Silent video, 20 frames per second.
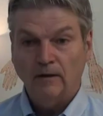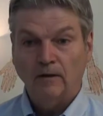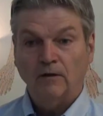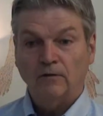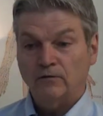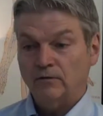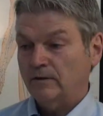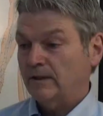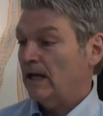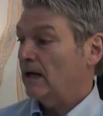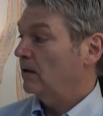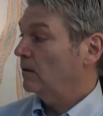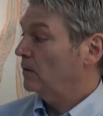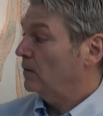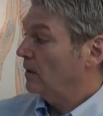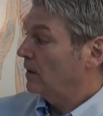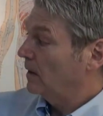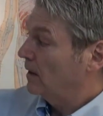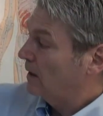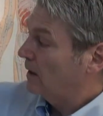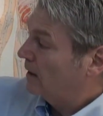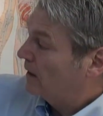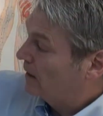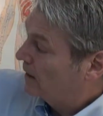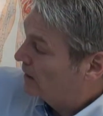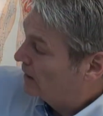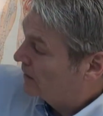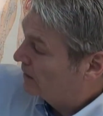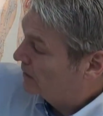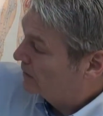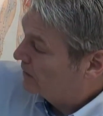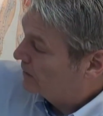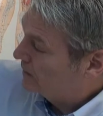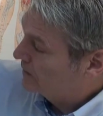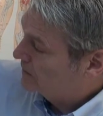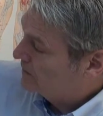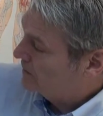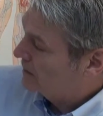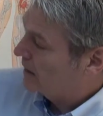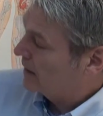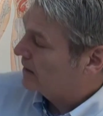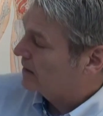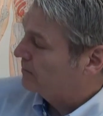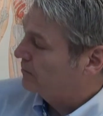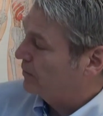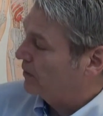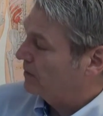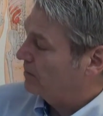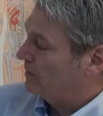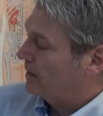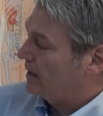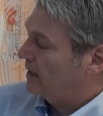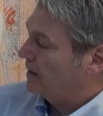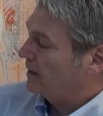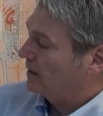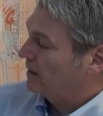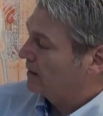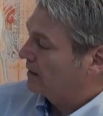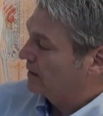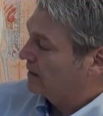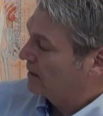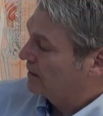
So now you can see I can put my